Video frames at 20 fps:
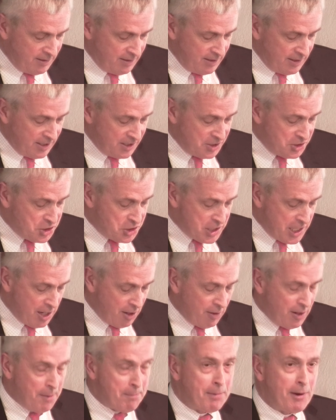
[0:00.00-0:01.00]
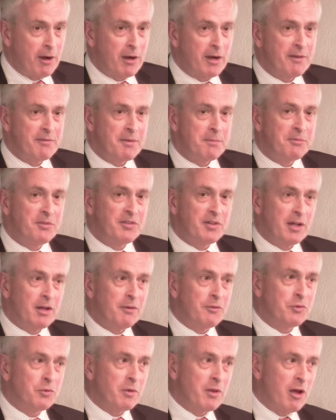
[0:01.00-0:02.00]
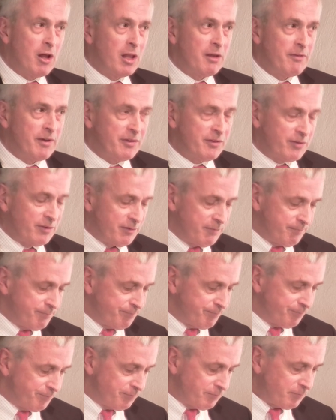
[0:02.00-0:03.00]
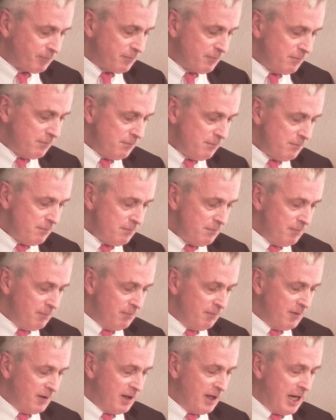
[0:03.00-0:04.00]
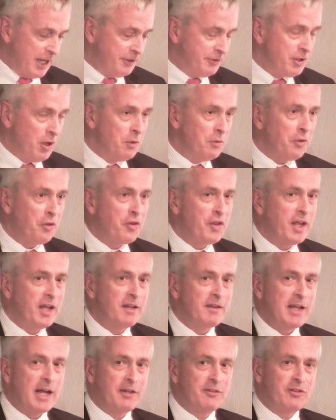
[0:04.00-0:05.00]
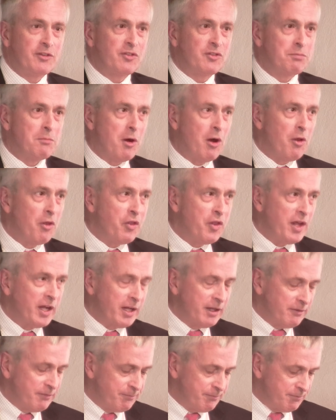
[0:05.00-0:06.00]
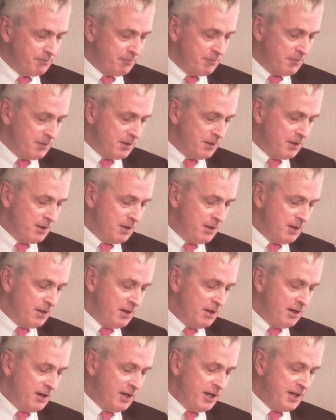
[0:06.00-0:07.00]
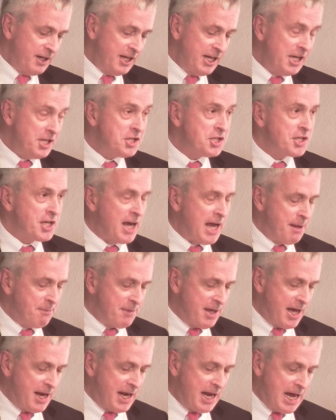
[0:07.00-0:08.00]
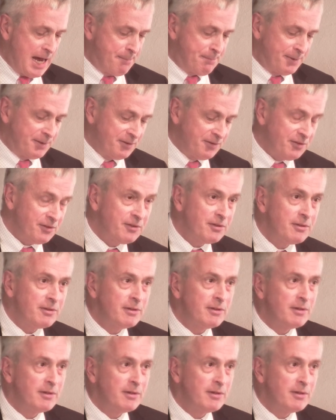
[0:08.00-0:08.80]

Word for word: and share a part of themselves with all of us. I don't think that's a small thing. And each time that happens,